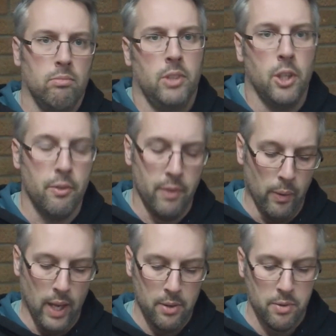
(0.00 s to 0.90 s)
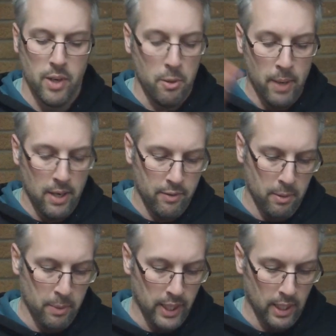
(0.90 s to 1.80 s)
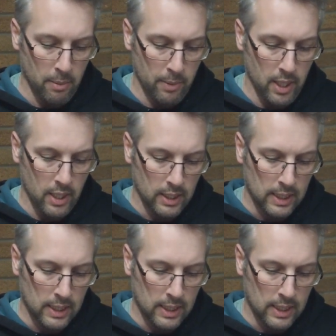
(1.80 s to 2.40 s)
that. It was of no benefit being up there.